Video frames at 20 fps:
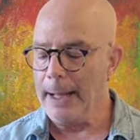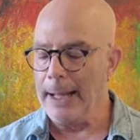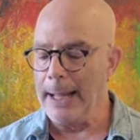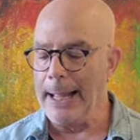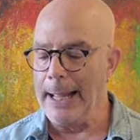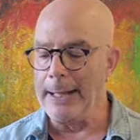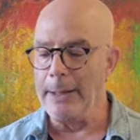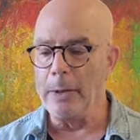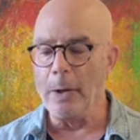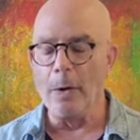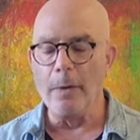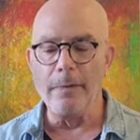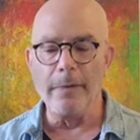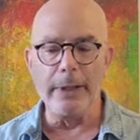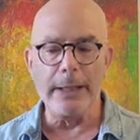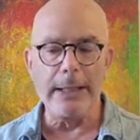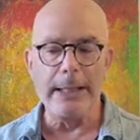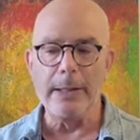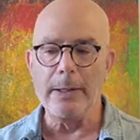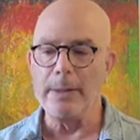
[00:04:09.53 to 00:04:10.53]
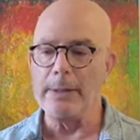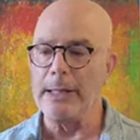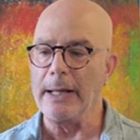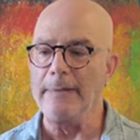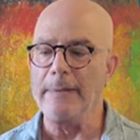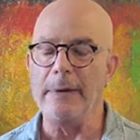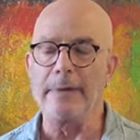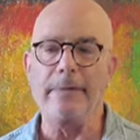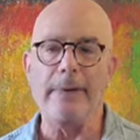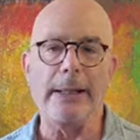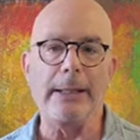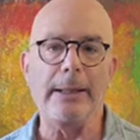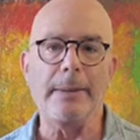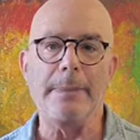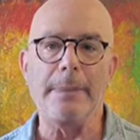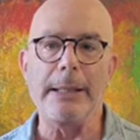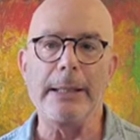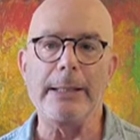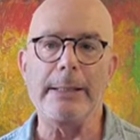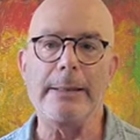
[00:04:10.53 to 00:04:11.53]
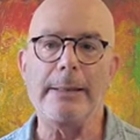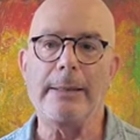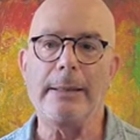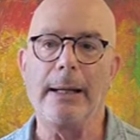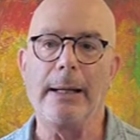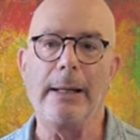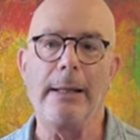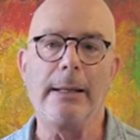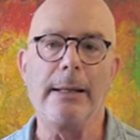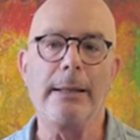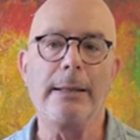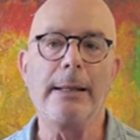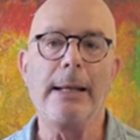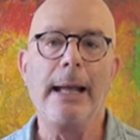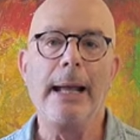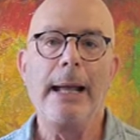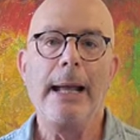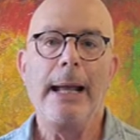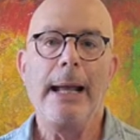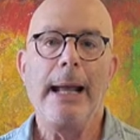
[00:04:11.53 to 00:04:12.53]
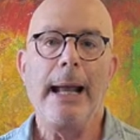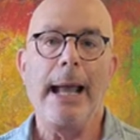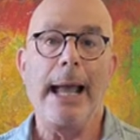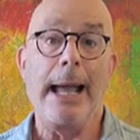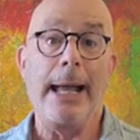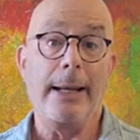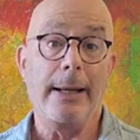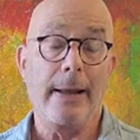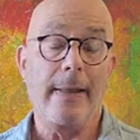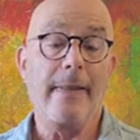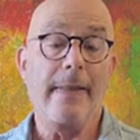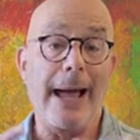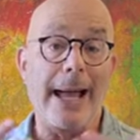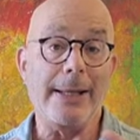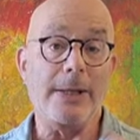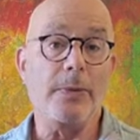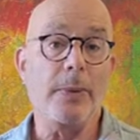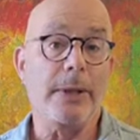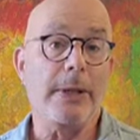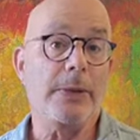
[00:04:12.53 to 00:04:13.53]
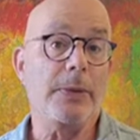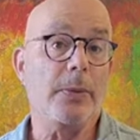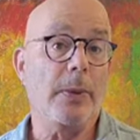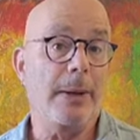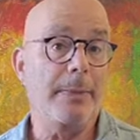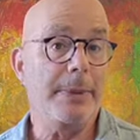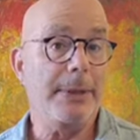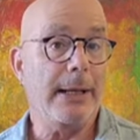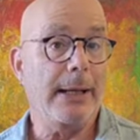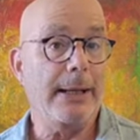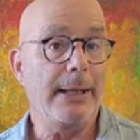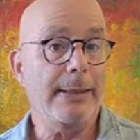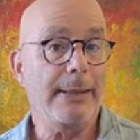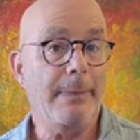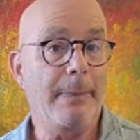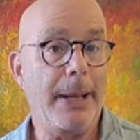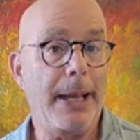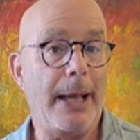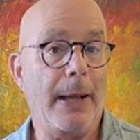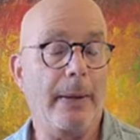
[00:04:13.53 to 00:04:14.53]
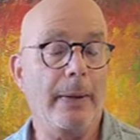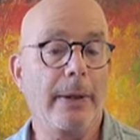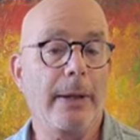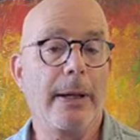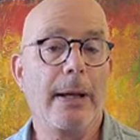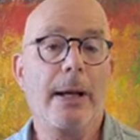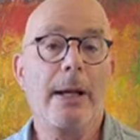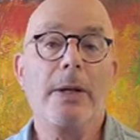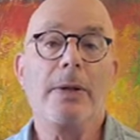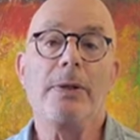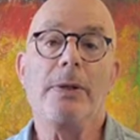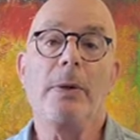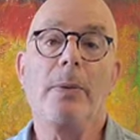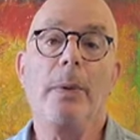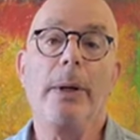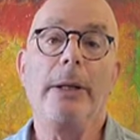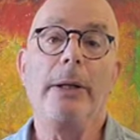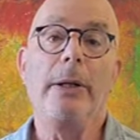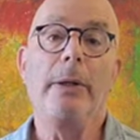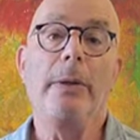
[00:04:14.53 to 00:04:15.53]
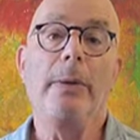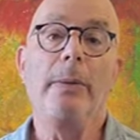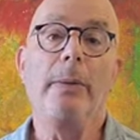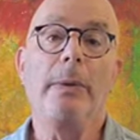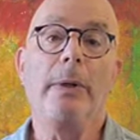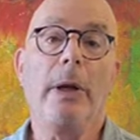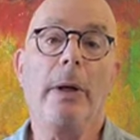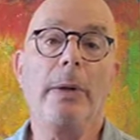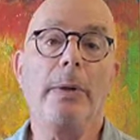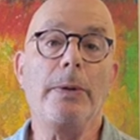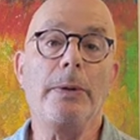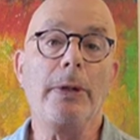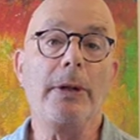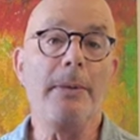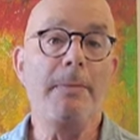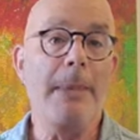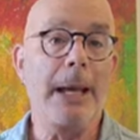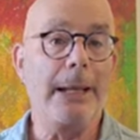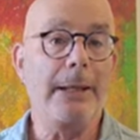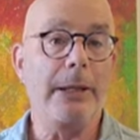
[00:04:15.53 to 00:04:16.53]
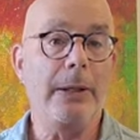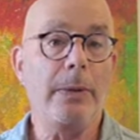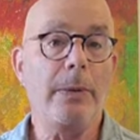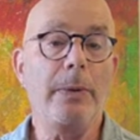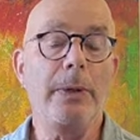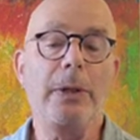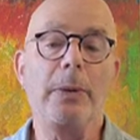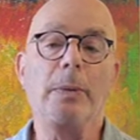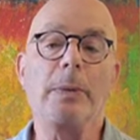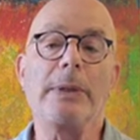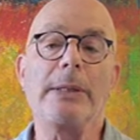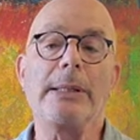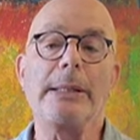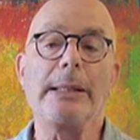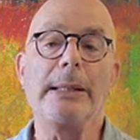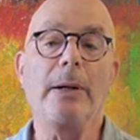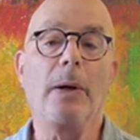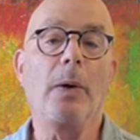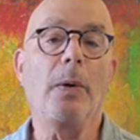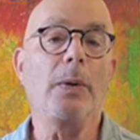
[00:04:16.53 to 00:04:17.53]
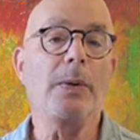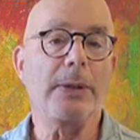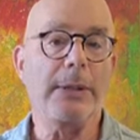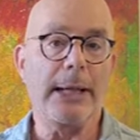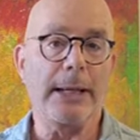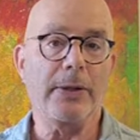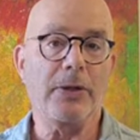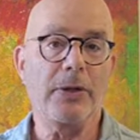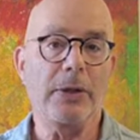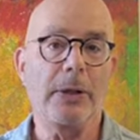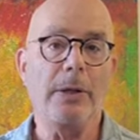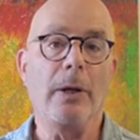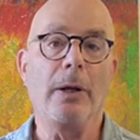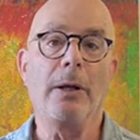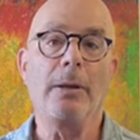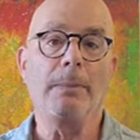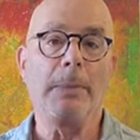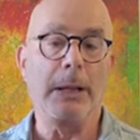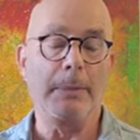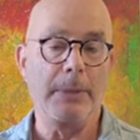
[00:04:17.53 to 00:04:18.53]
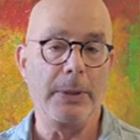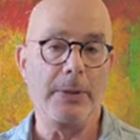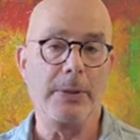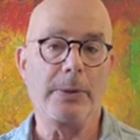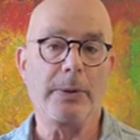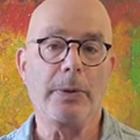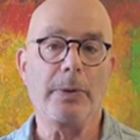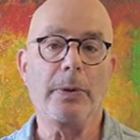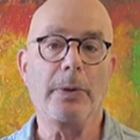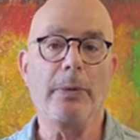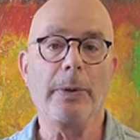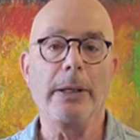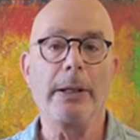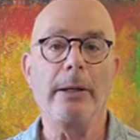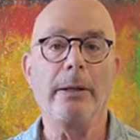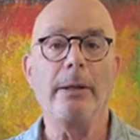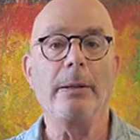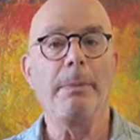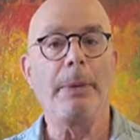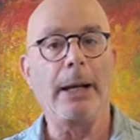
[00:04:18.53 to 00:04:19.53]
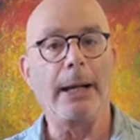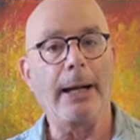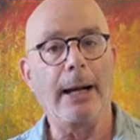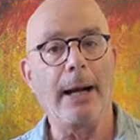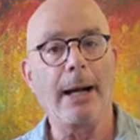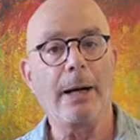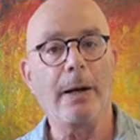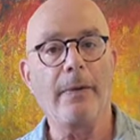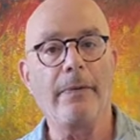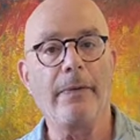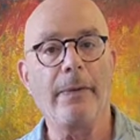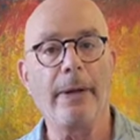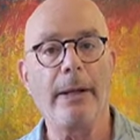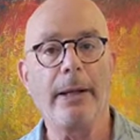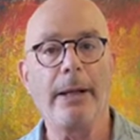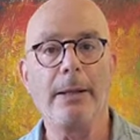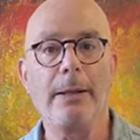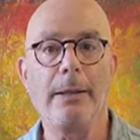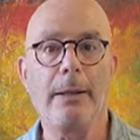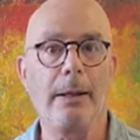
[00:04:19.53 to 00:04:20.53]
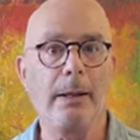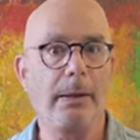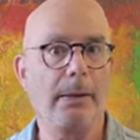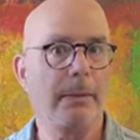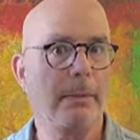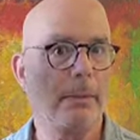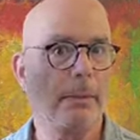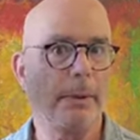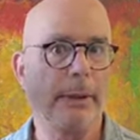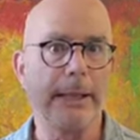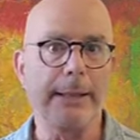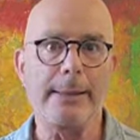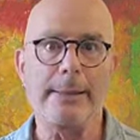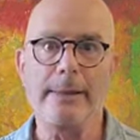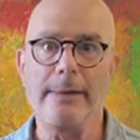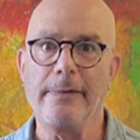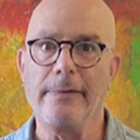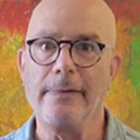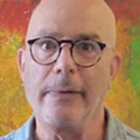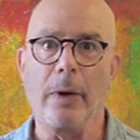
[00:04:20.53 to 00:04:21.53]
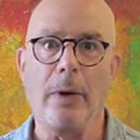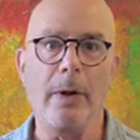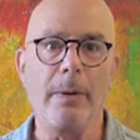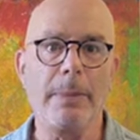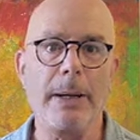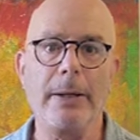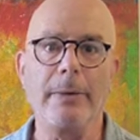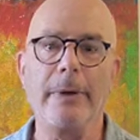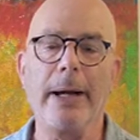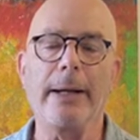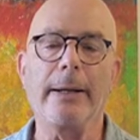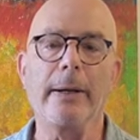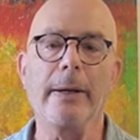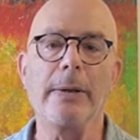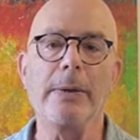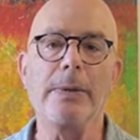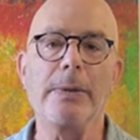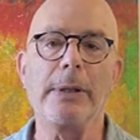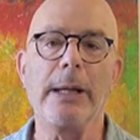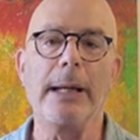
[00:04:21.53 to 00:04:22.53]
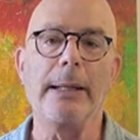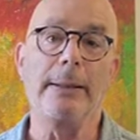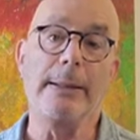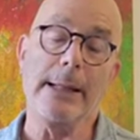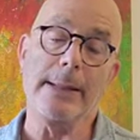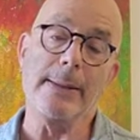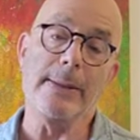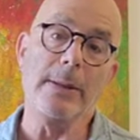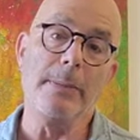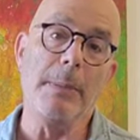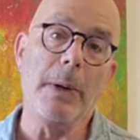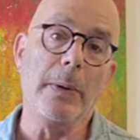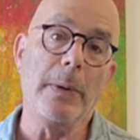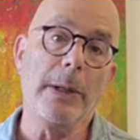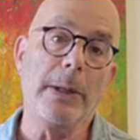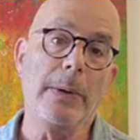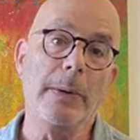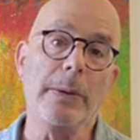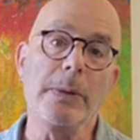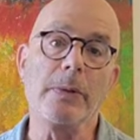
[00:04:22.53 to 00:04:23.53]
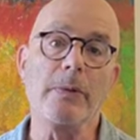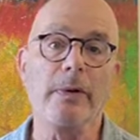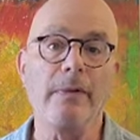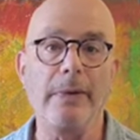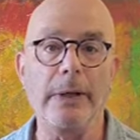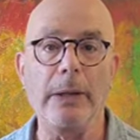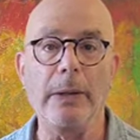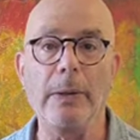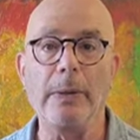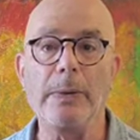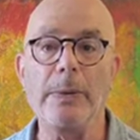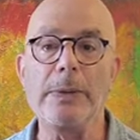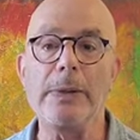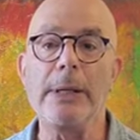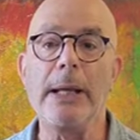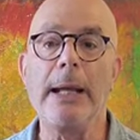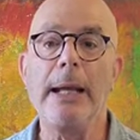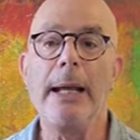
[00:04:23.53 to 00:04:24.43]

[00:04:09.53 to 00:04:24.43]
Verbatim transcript: and over the years, I've developed this, uh, and that's what this website is about. So when you go to the menu, you will see a whole section on my musical career, biography, a list of all my records and testimonials, reviews.